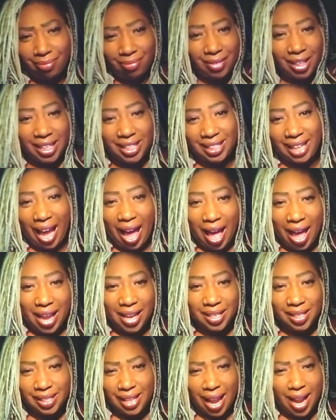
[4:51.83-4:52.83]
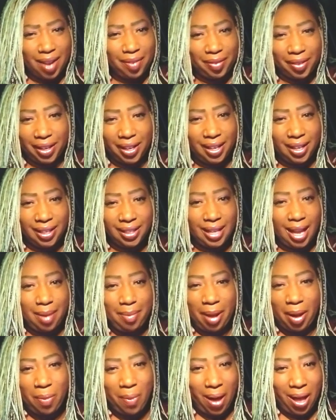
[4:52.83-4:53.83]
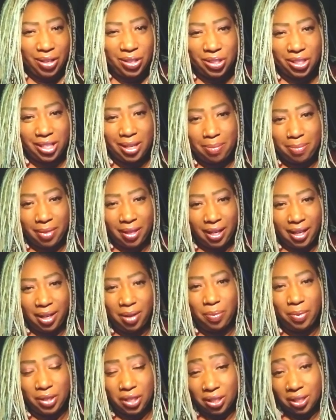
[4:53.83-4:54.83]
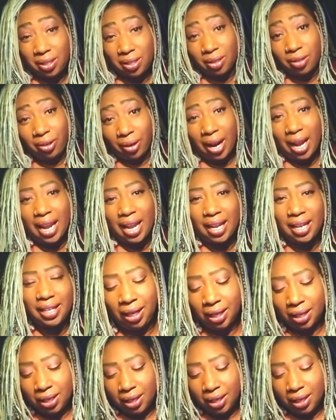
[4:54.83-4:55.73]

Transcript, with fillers: these guys every time I watch something, which is great.